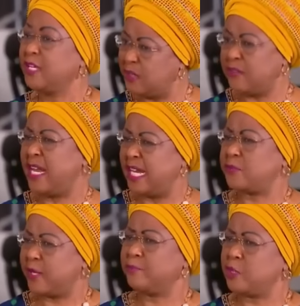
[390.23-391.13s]
Do you
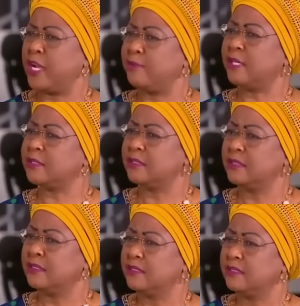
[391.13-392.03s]
realize what I'm talking about?
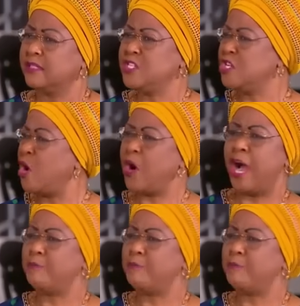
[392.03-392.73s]
No